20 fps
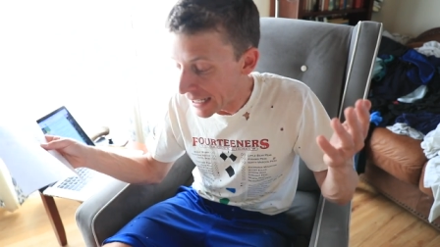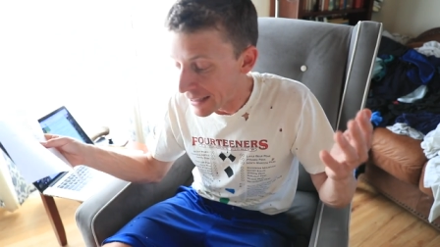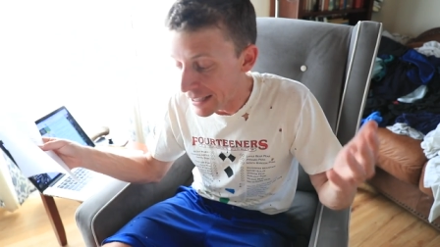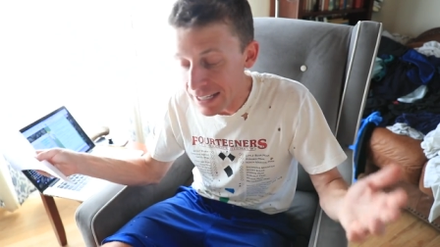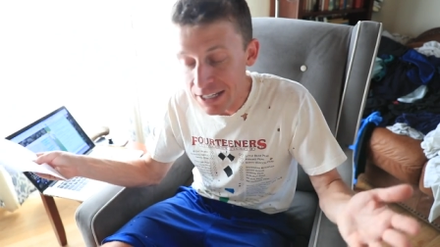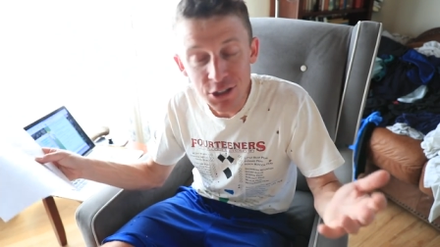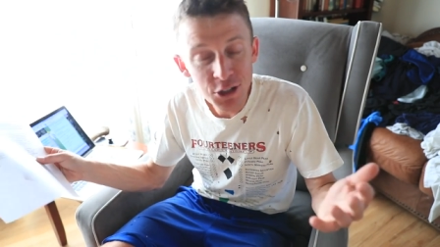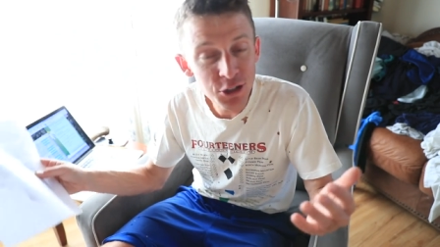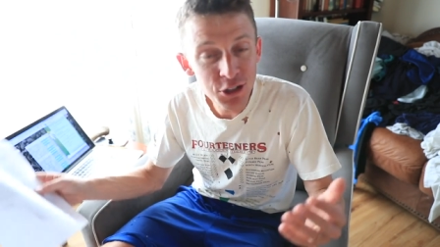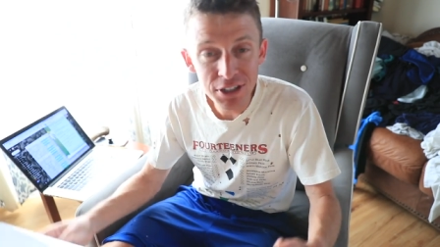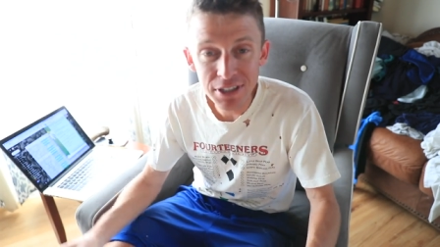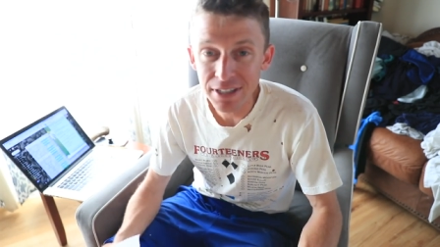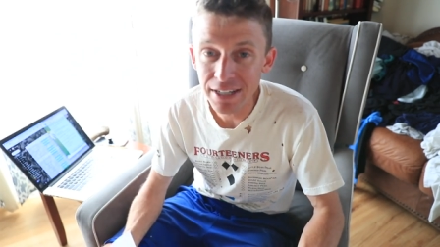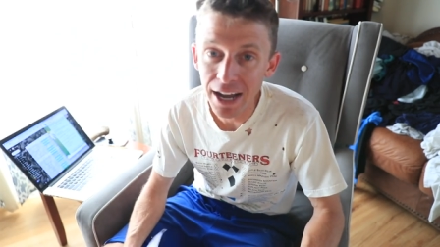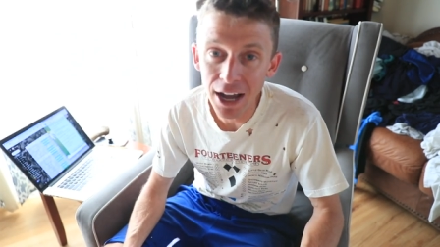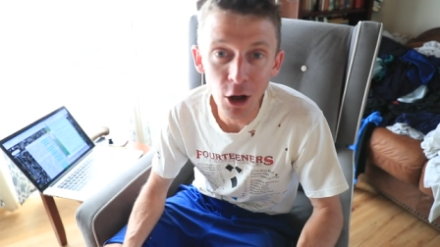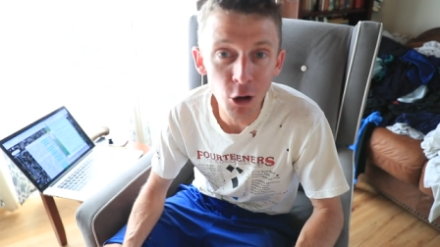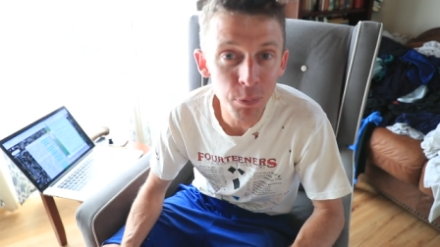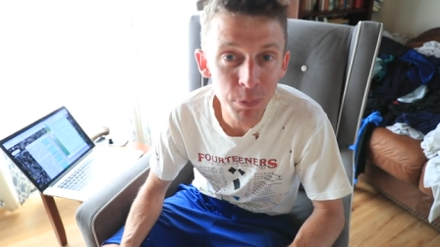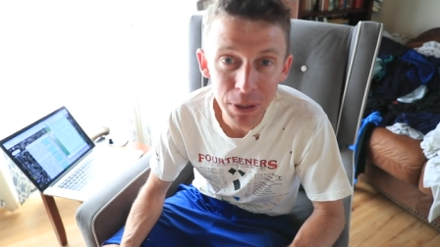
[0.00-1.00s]
these are just
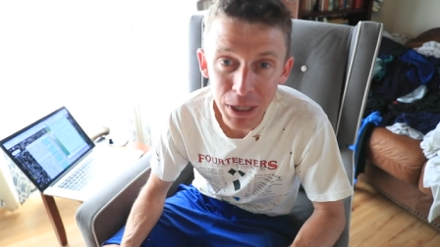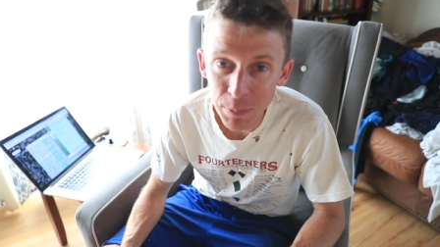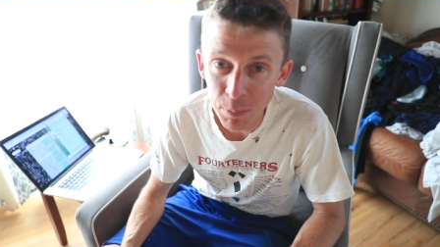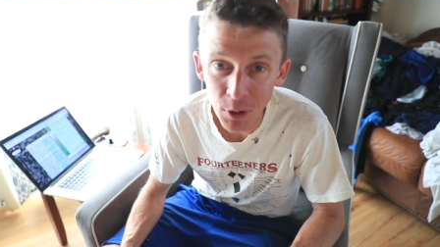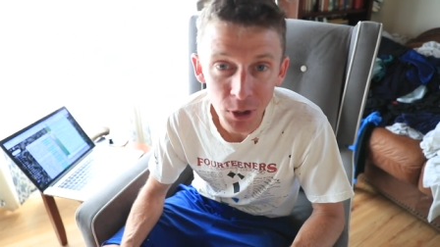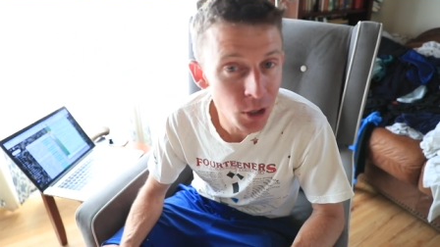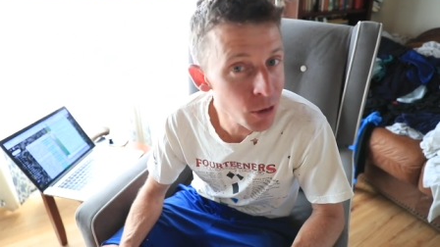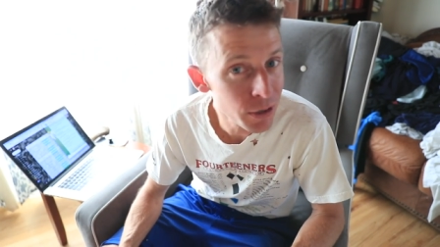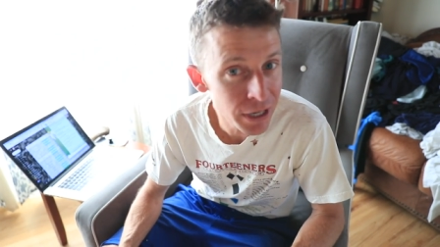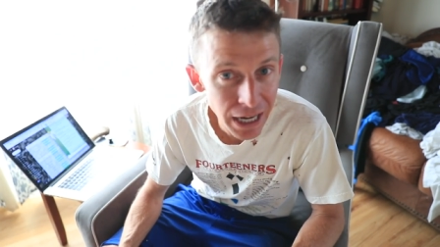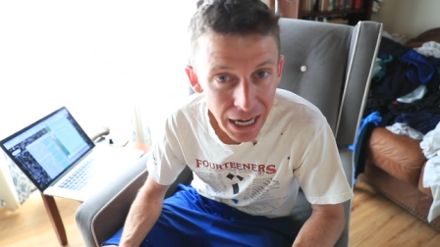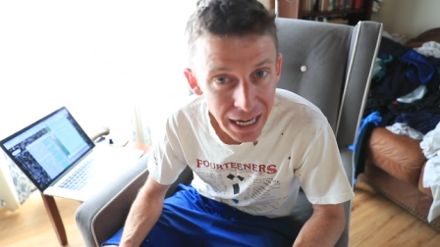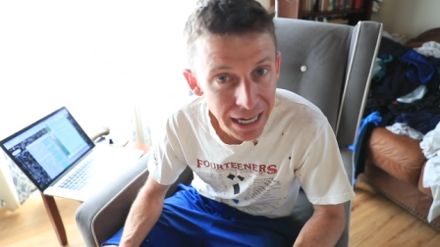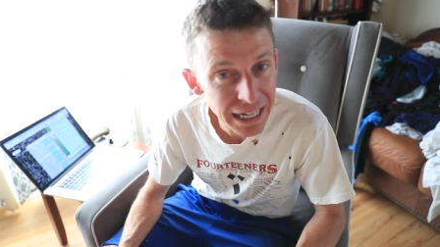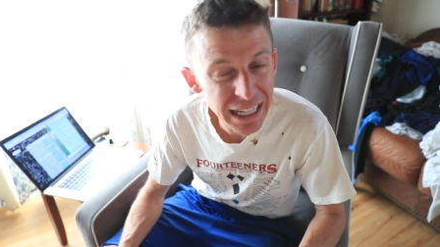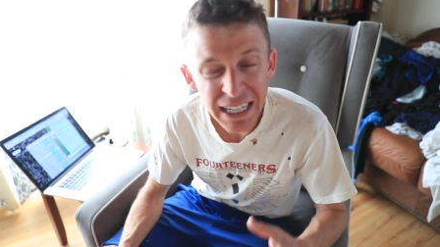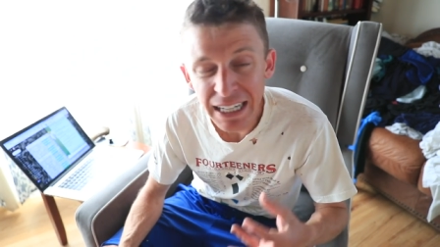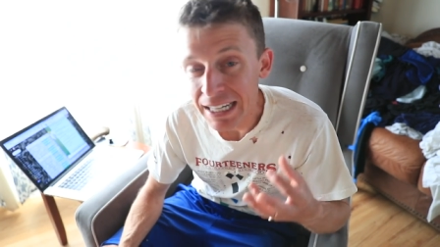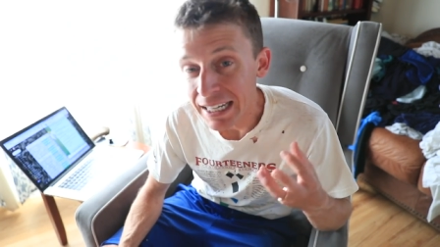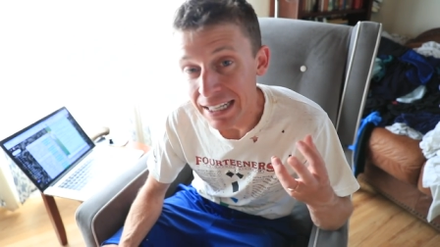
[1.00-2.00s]
to help people,
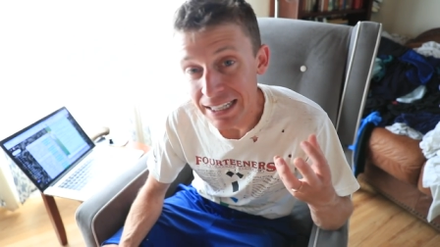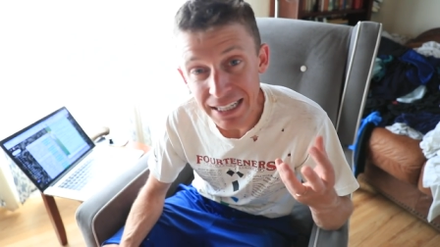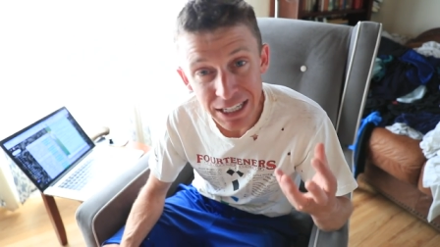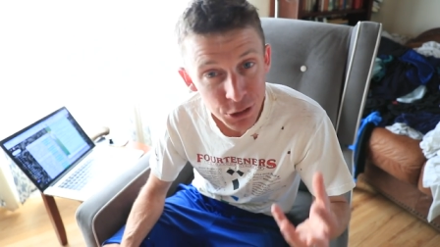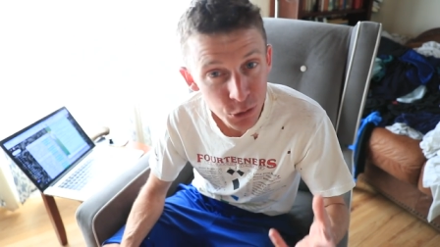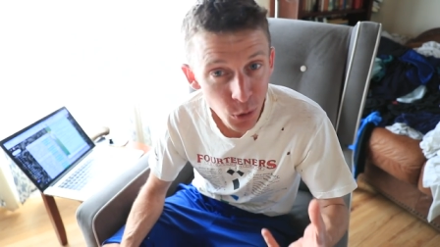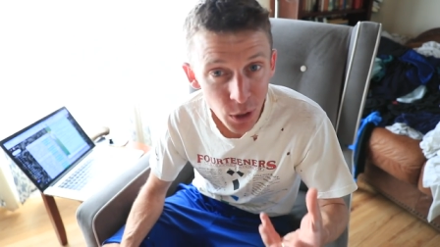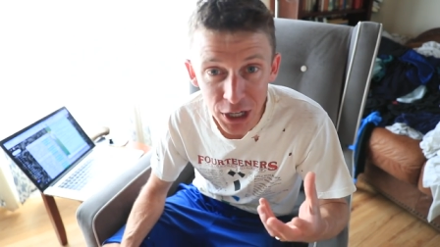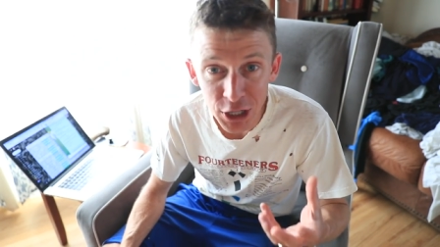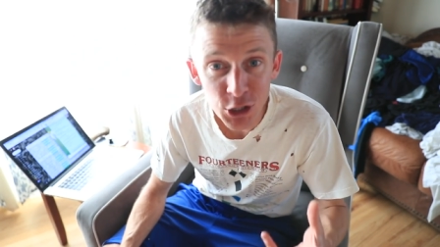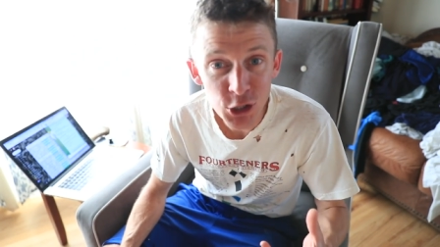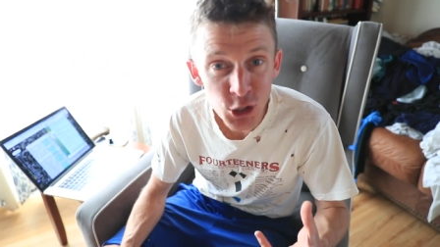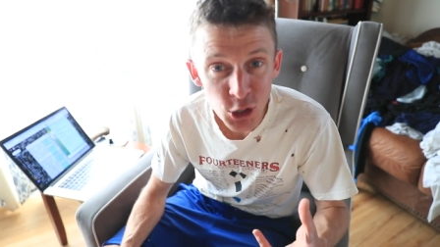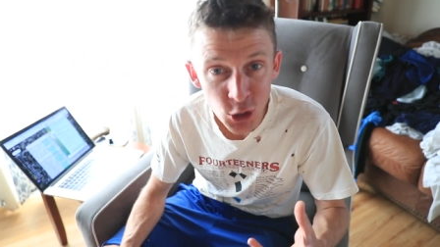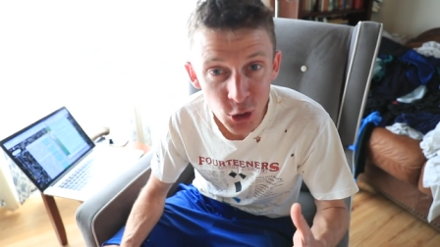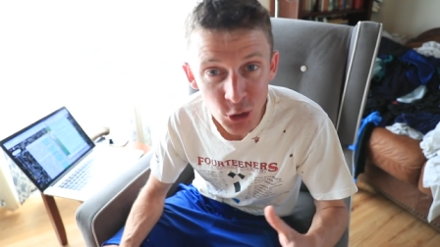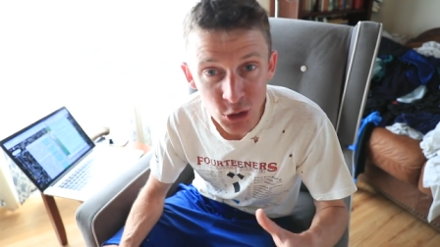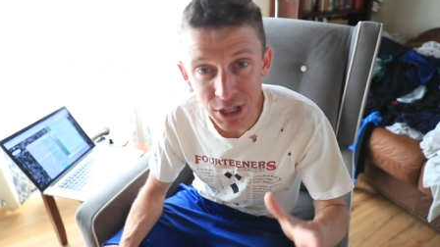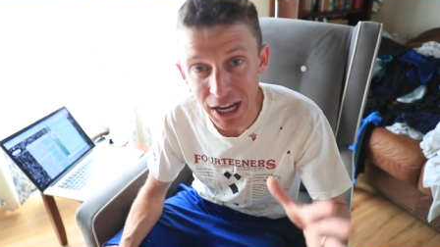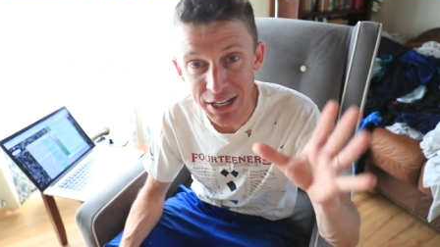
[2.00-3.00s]
okay? These running
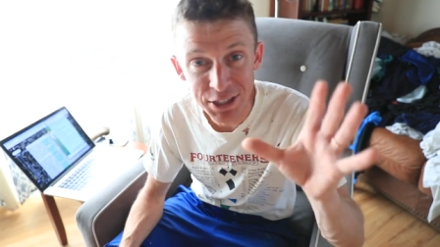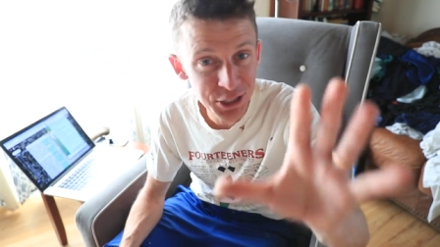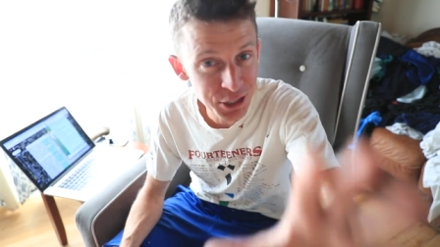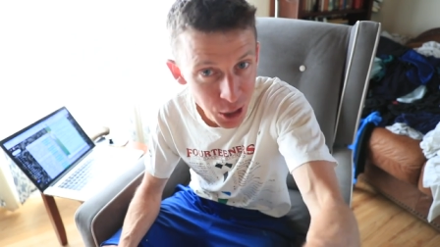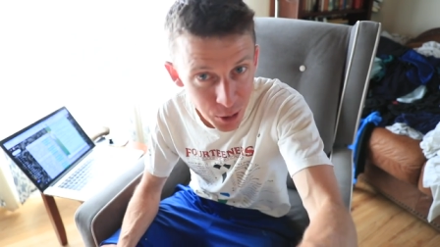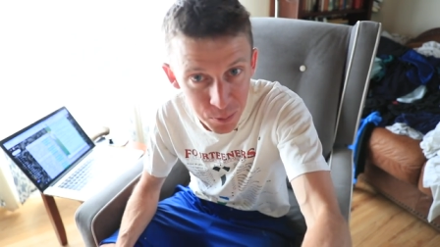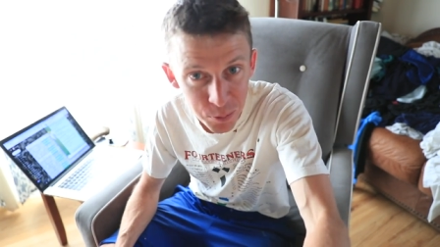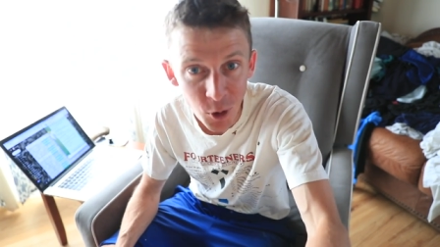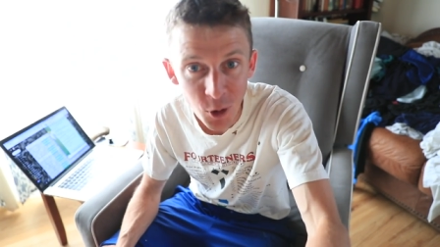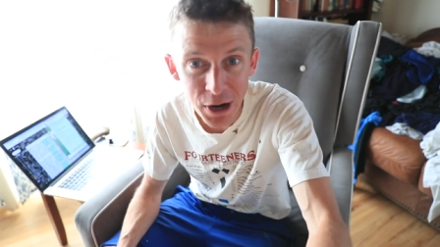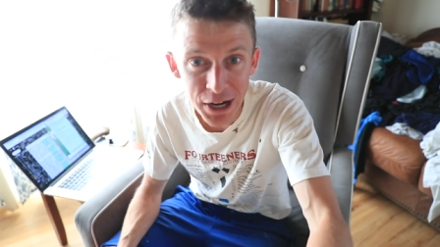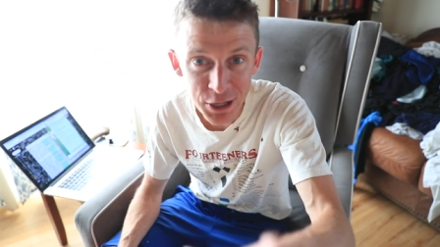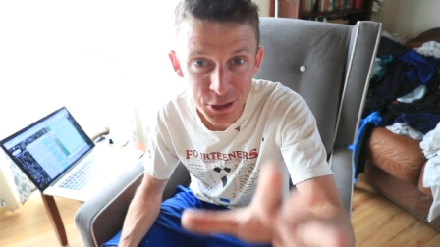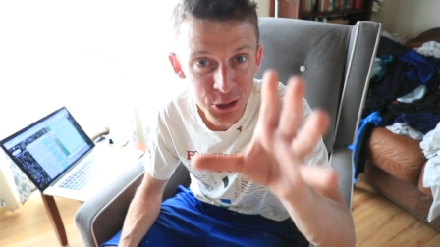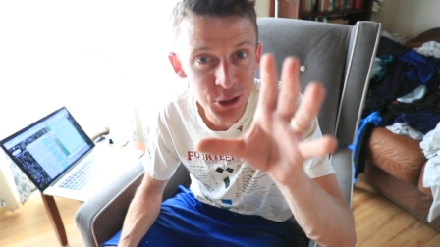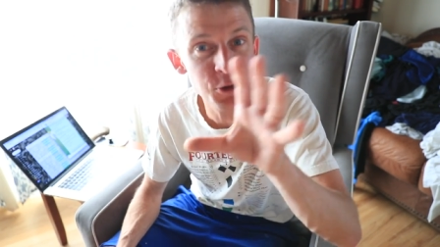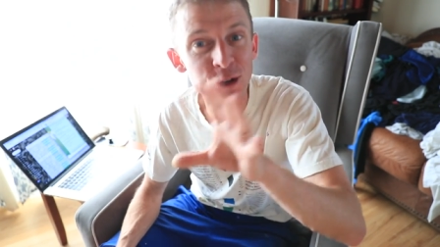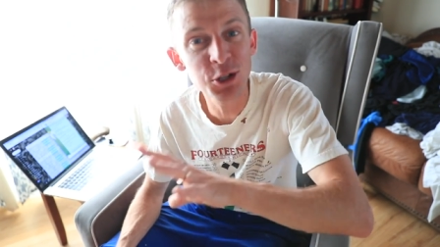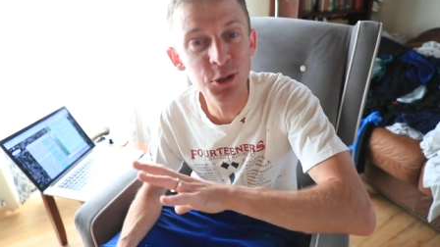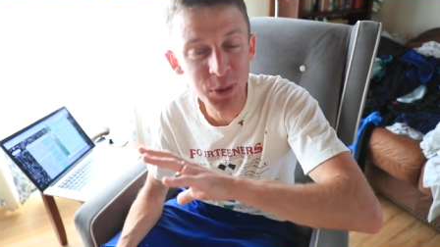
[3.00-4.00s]
shoes, at some point, as
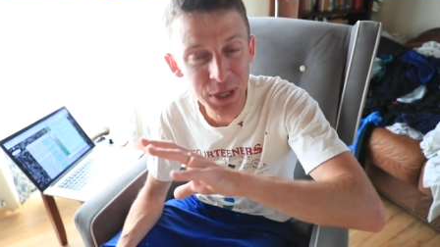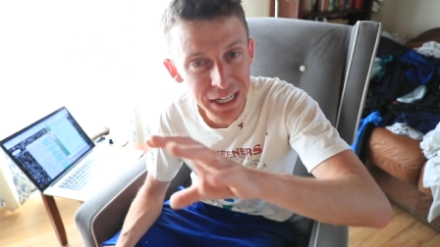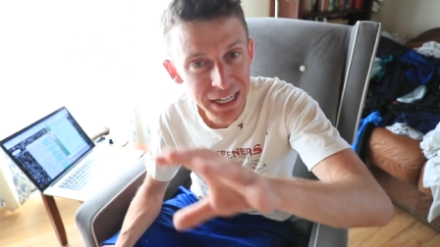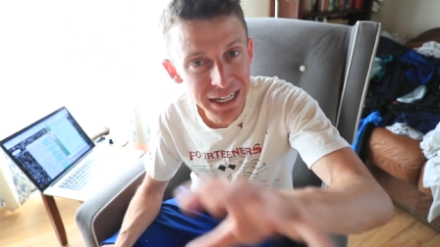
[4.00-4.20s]
soon as we